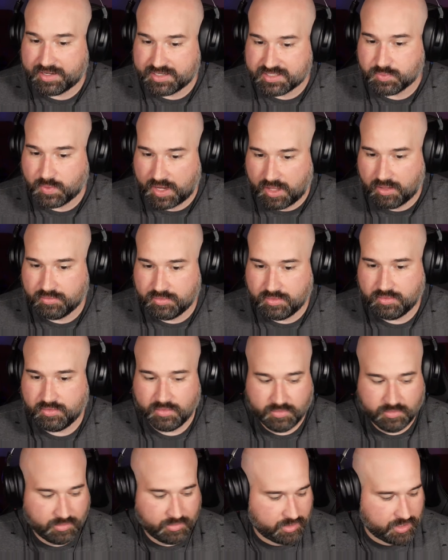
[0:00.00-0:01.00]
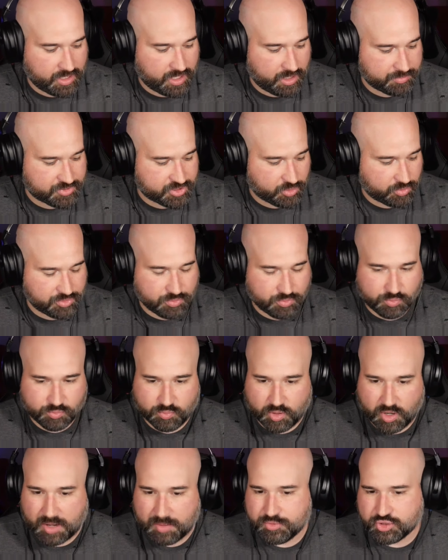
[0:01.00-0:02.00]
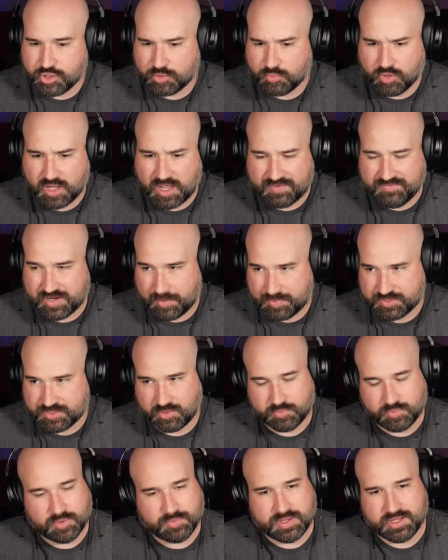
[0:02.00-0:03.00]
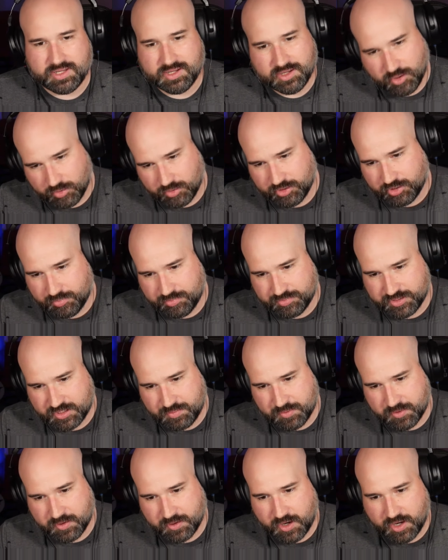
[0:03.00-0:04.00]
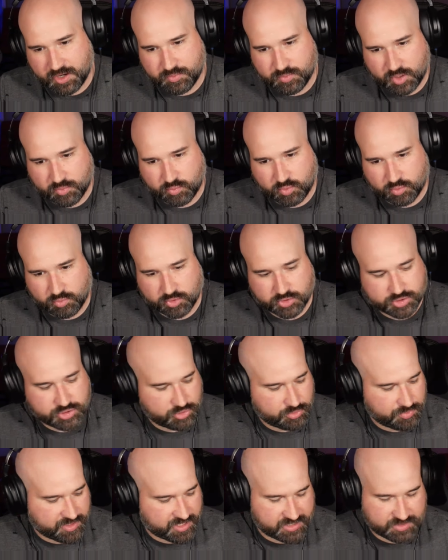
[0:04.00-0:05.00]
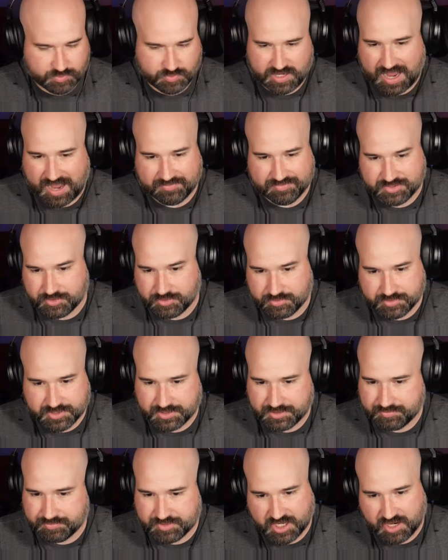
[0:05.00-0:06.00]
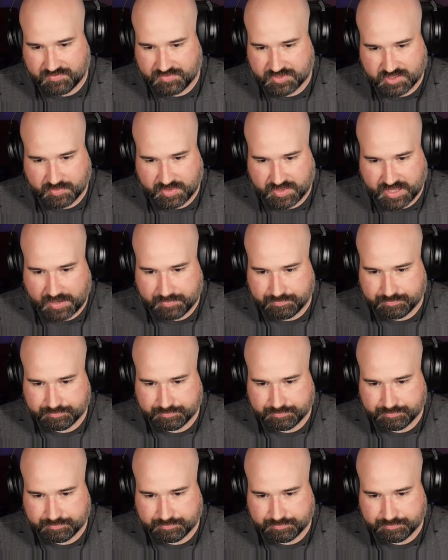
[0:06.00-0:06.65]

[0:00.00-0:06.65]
yeah. as well. Um, so we'll. I'm sure we'll have an episode where we go a little bit deeper on on World War II because we have to to to cover some of that.